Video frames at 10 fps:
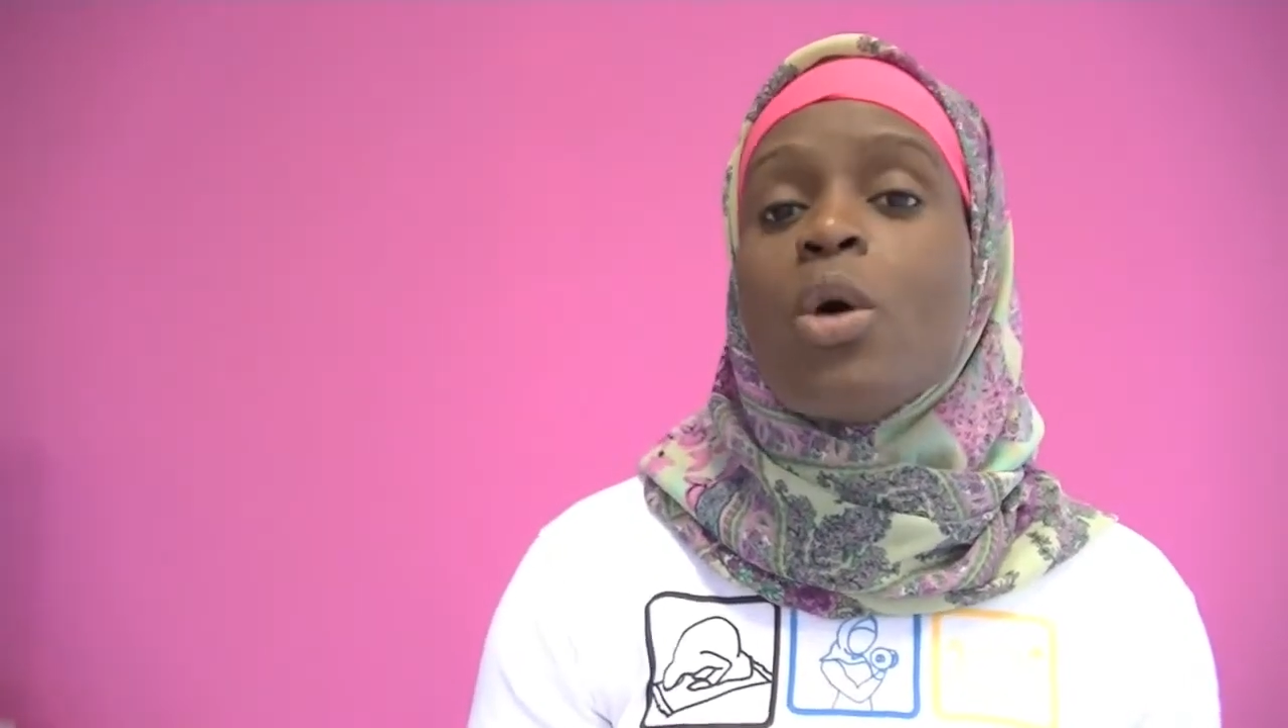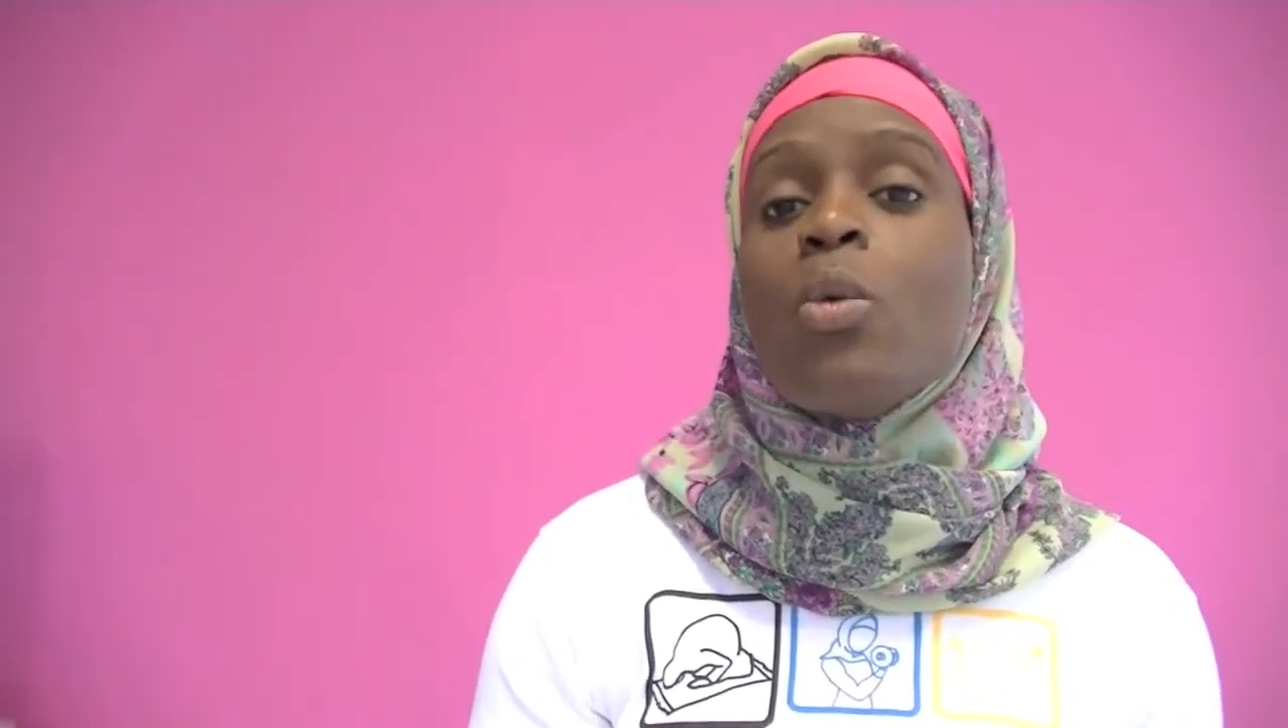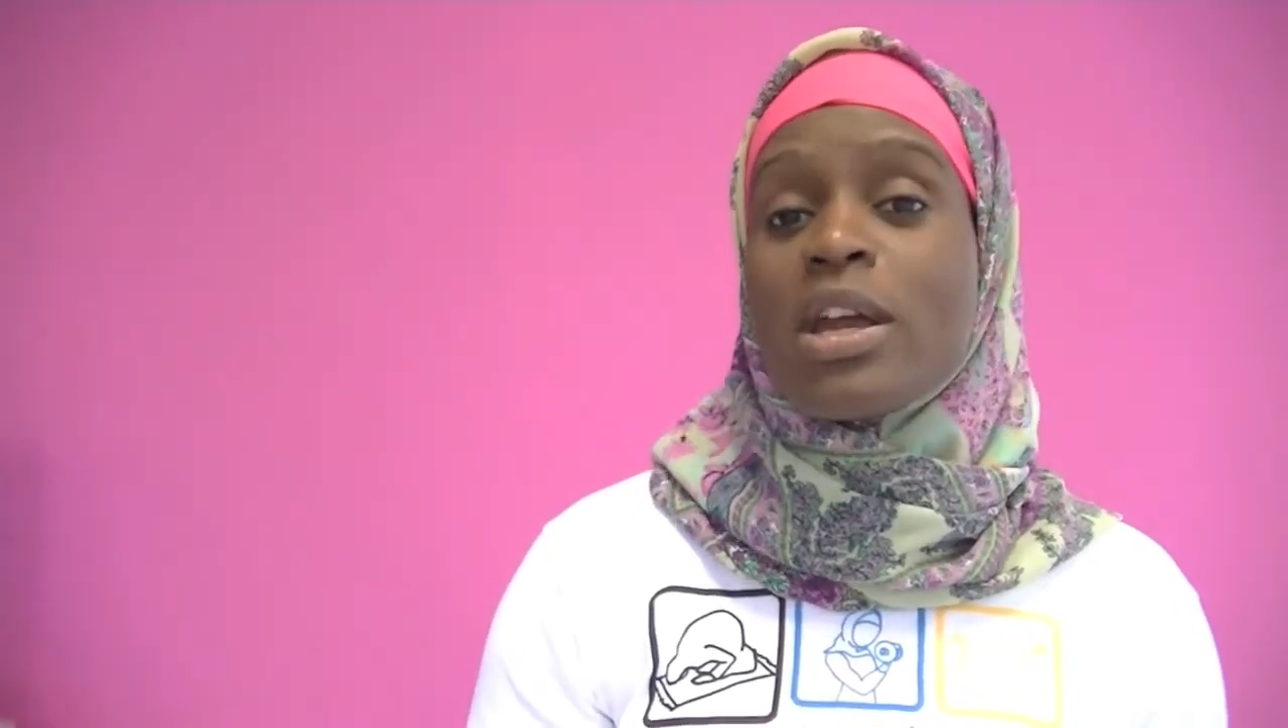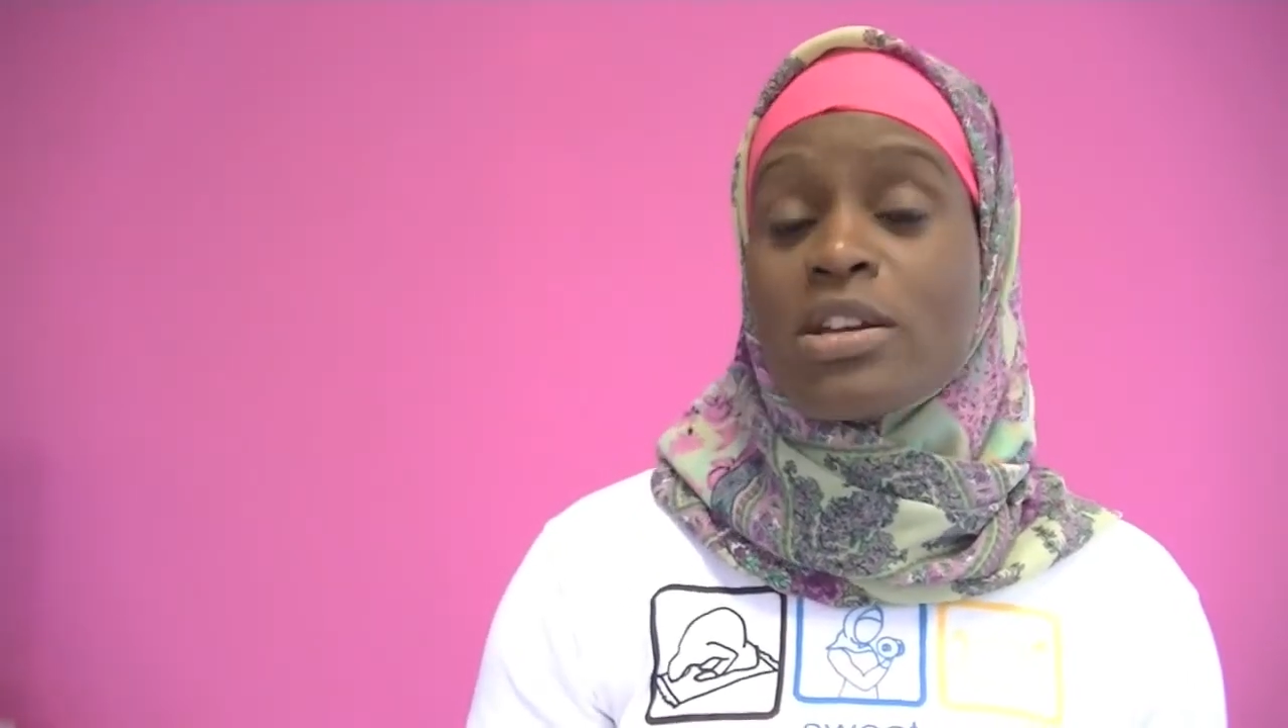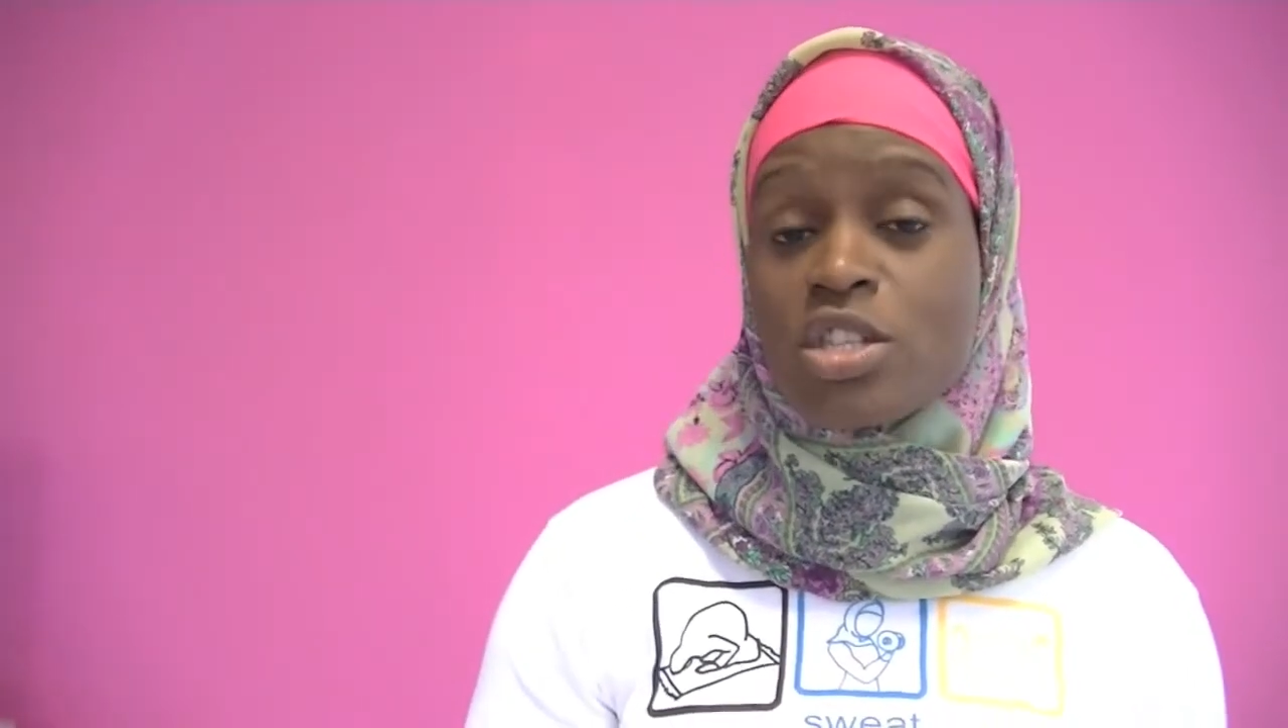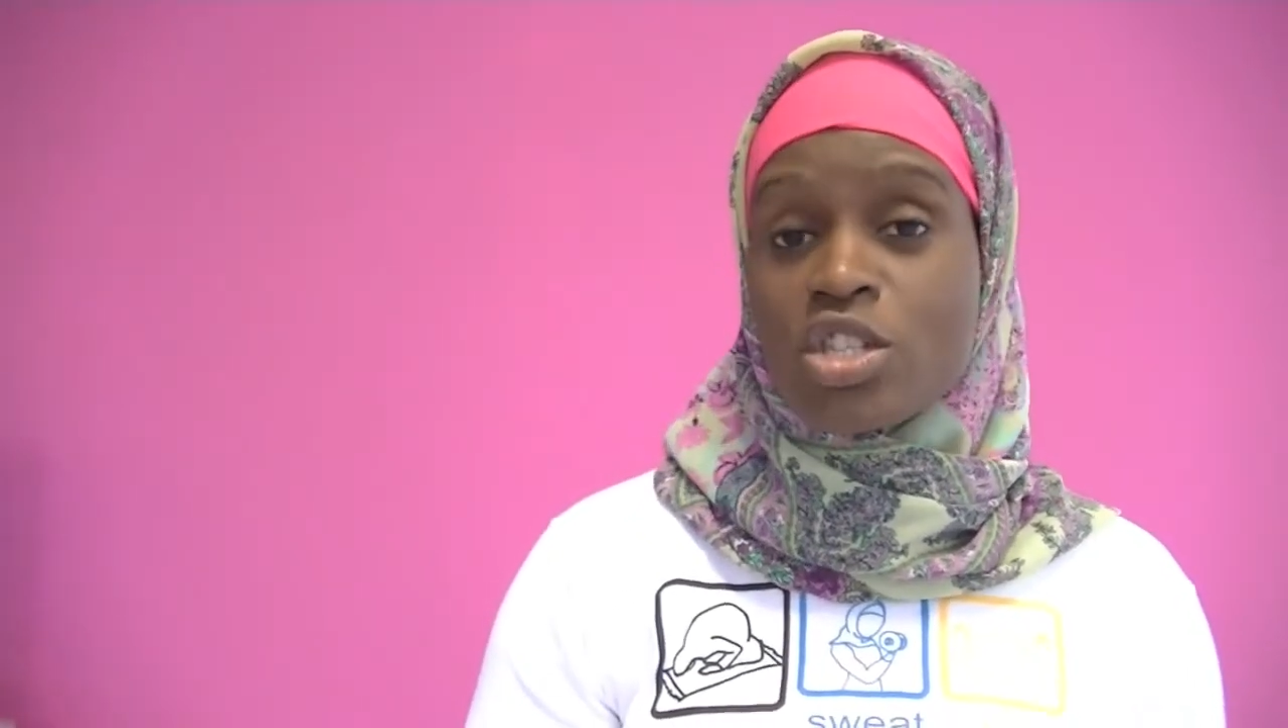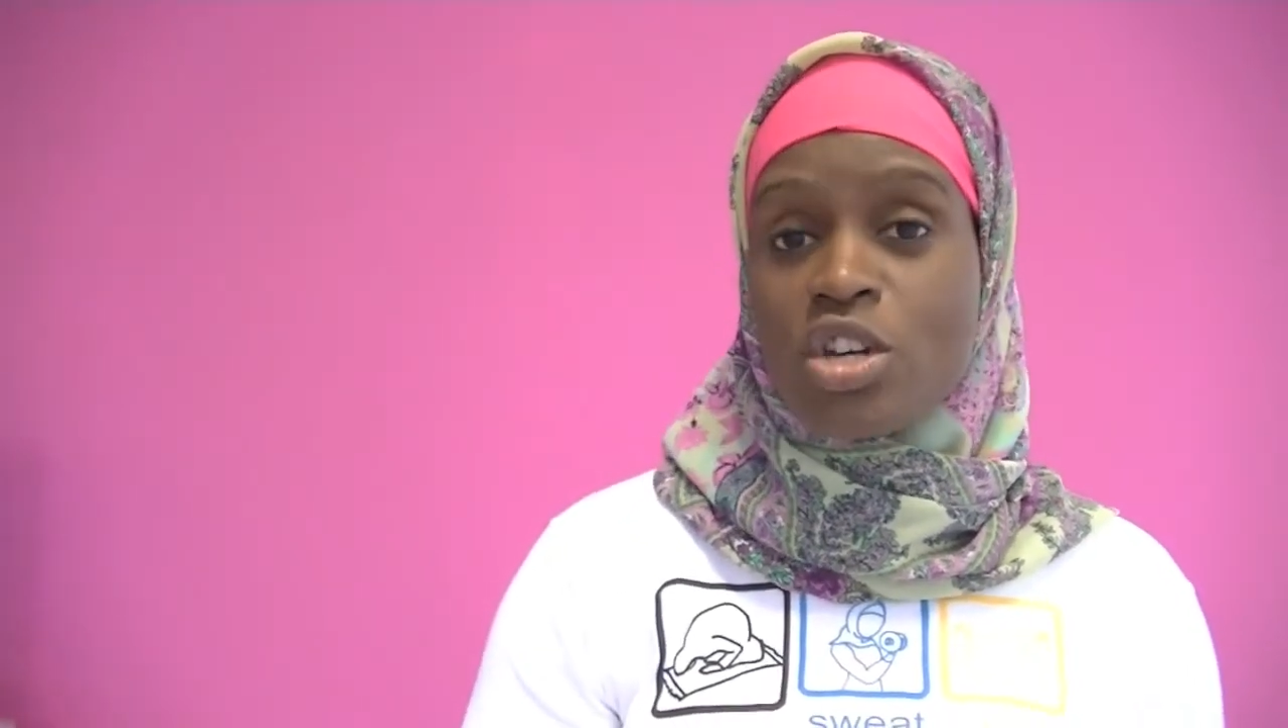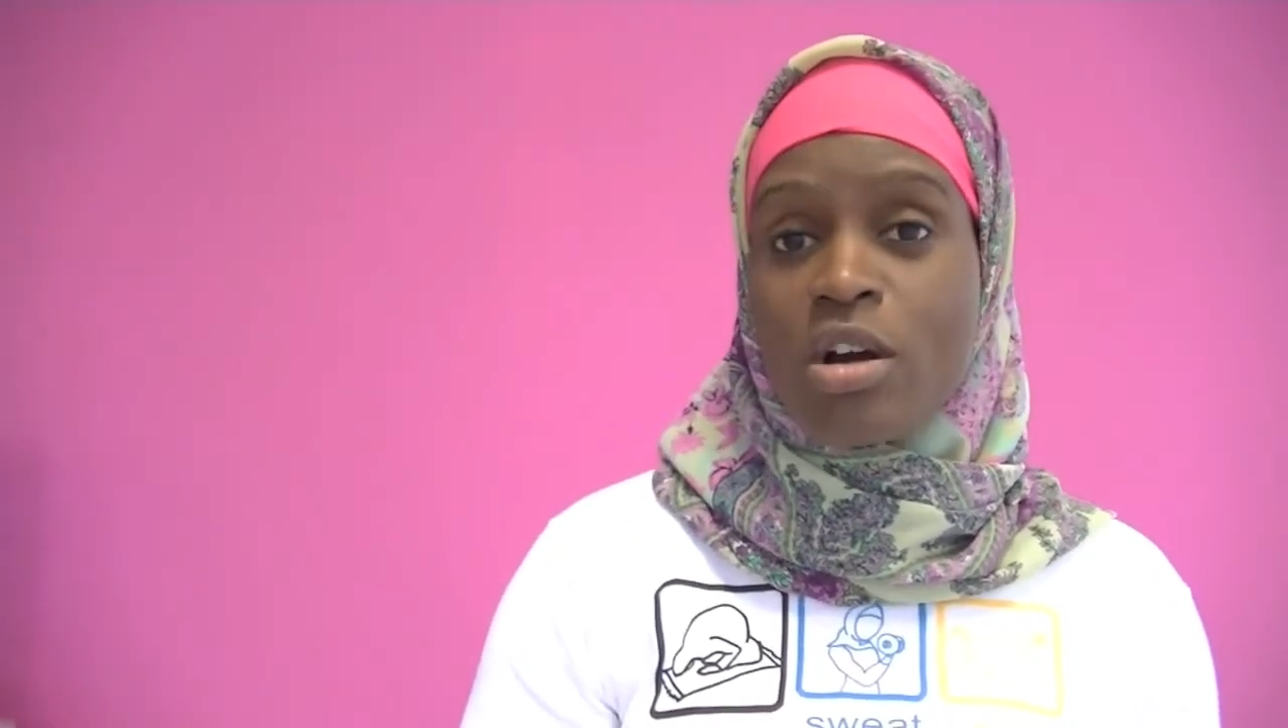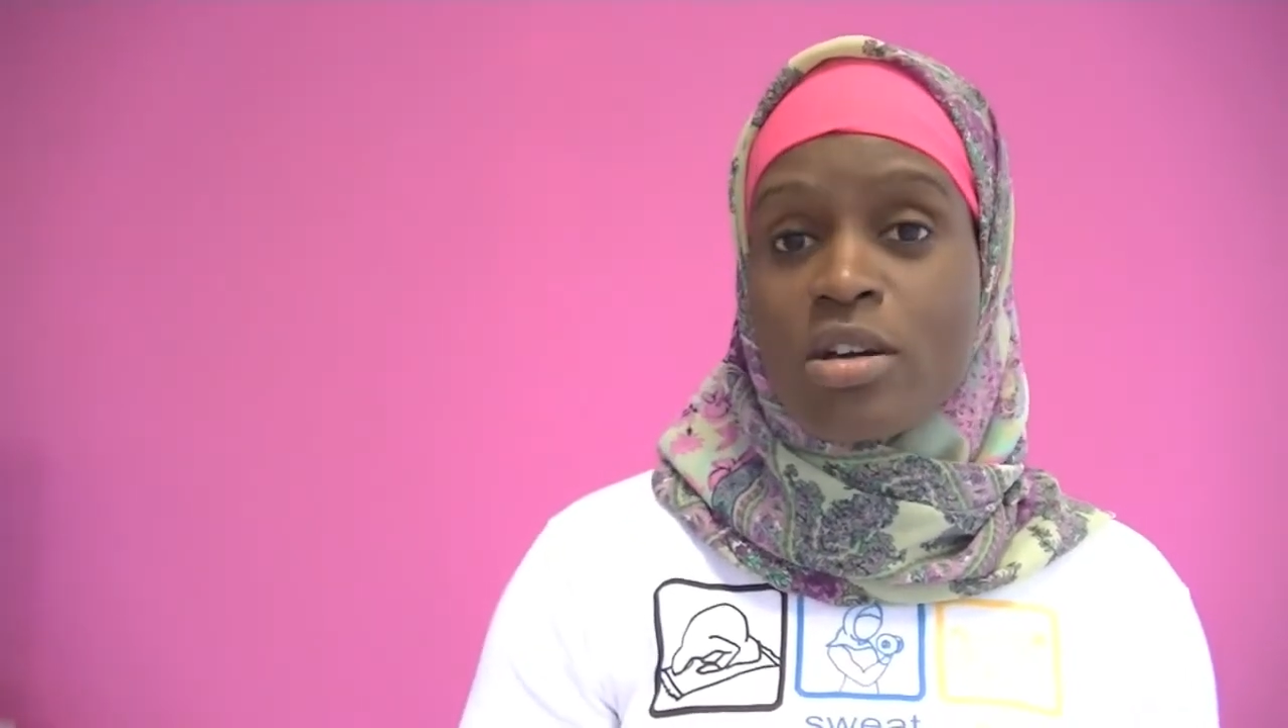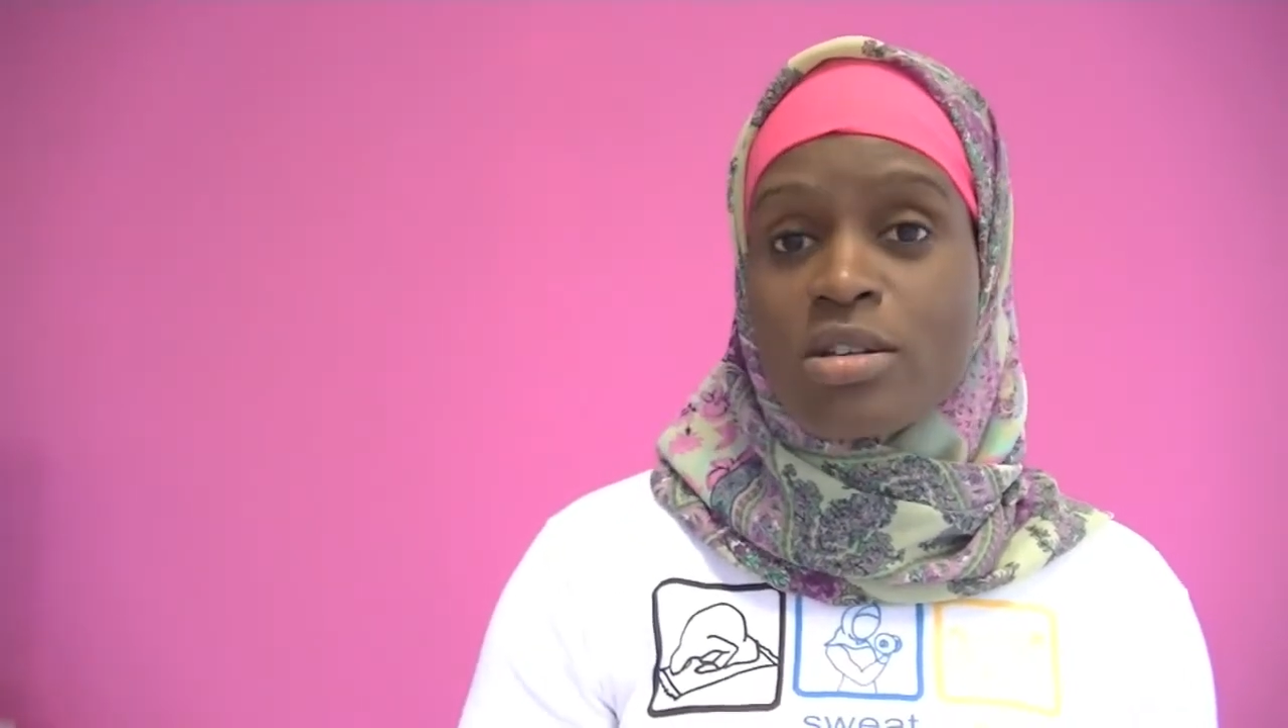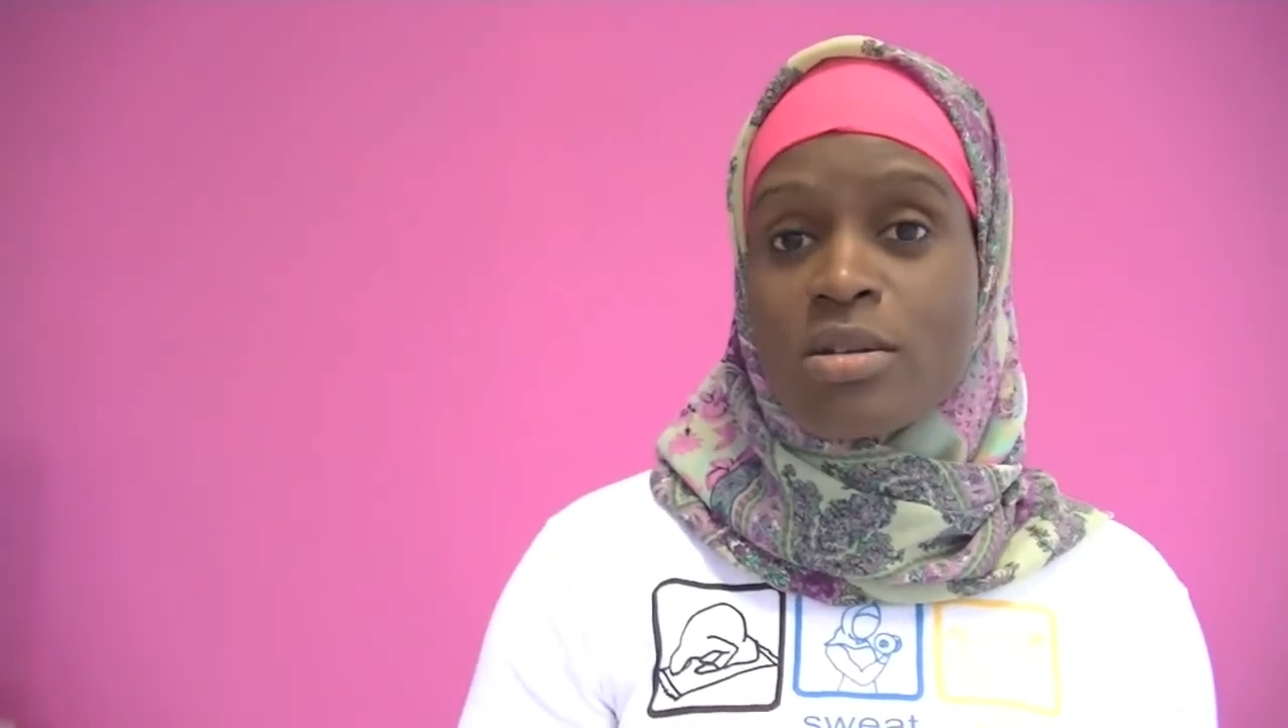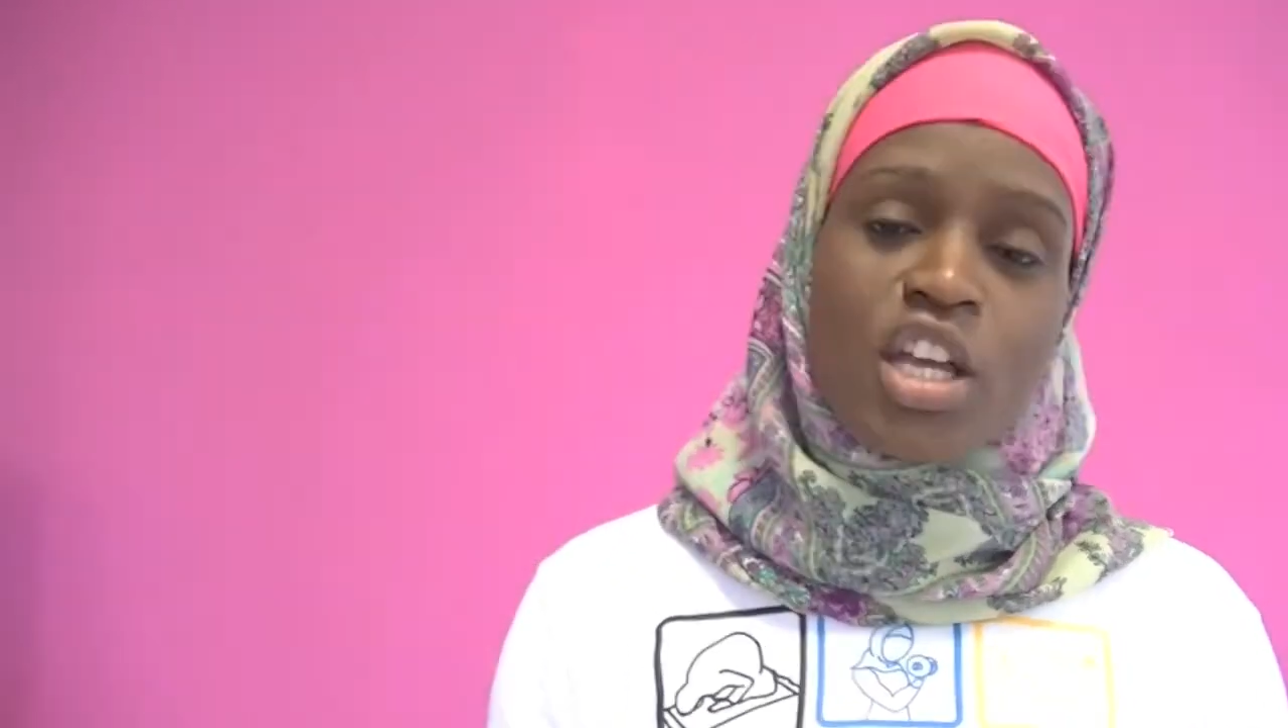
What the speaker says: where to start?